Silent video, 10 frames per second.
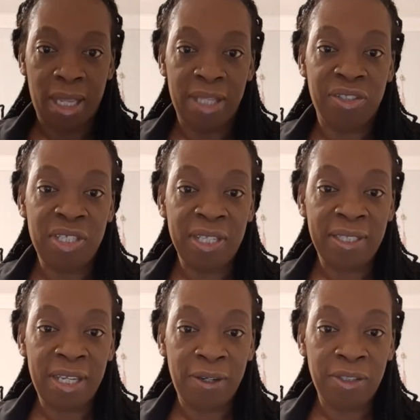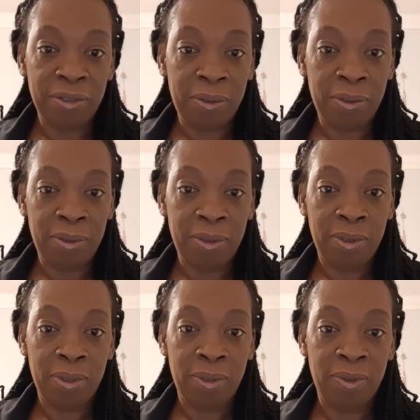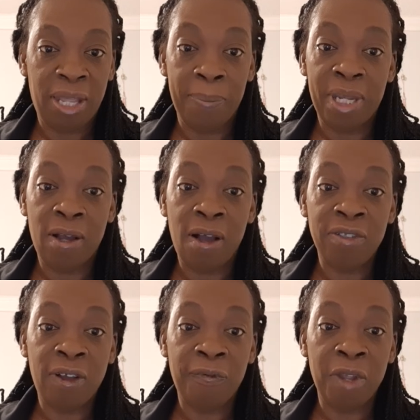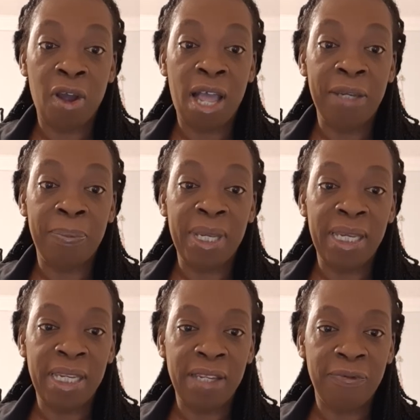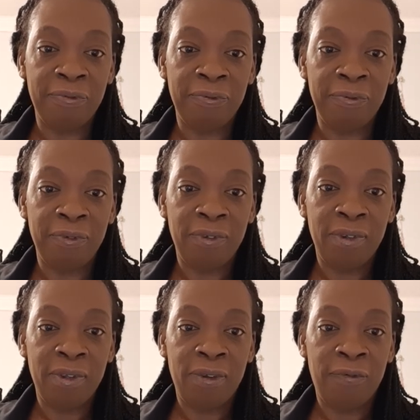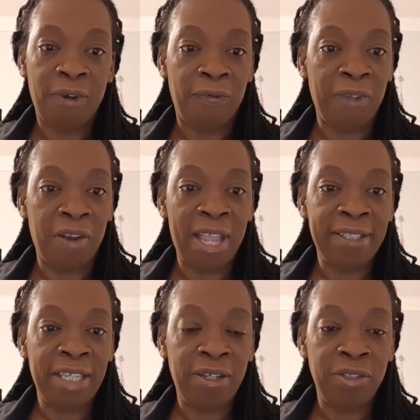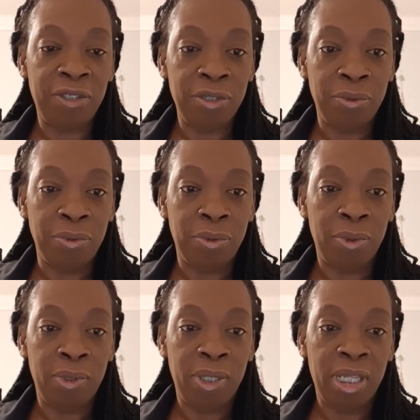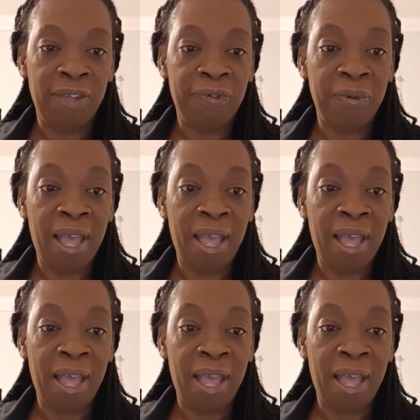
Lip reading: As Jesus said unto them, because of your unbelief, for verily I said unto you, if you